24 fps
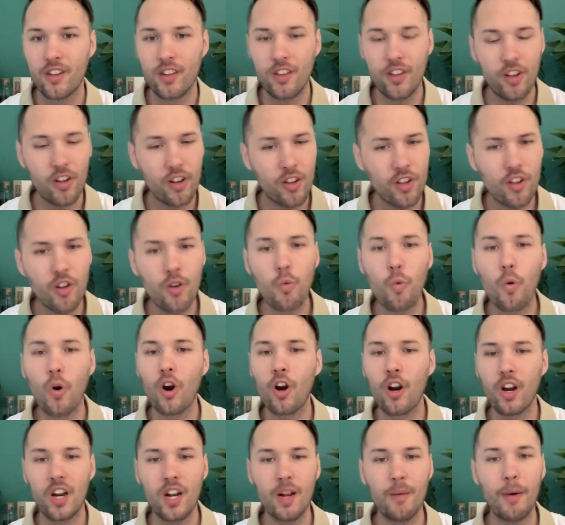You're
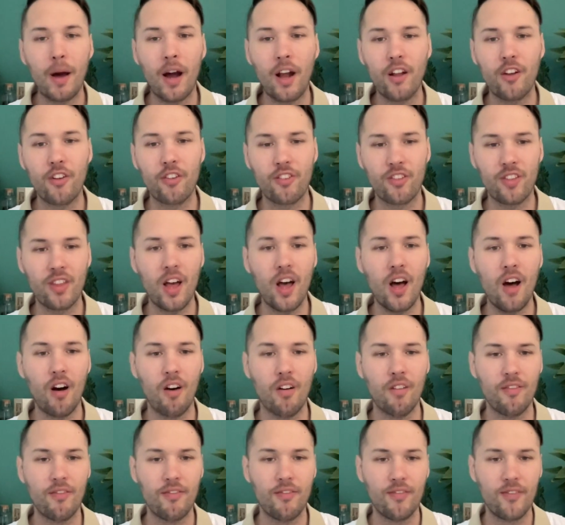worrying about
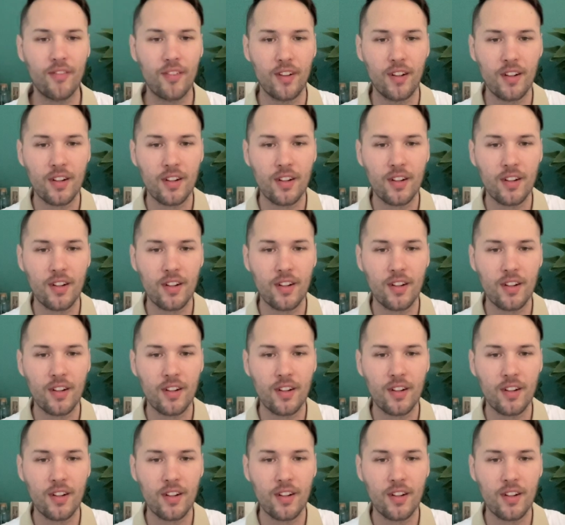yourself.